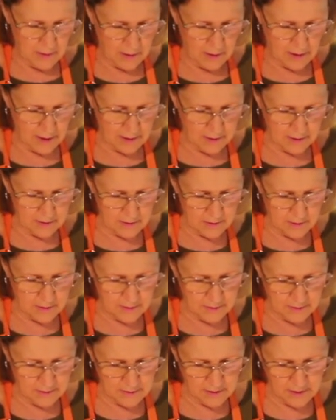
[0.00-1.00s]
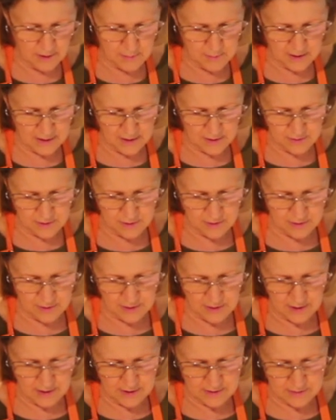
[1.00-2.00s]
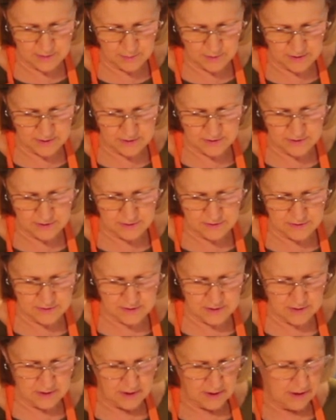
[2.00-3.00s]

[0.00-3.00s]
Got a little coming out there on the edge. I'm going to just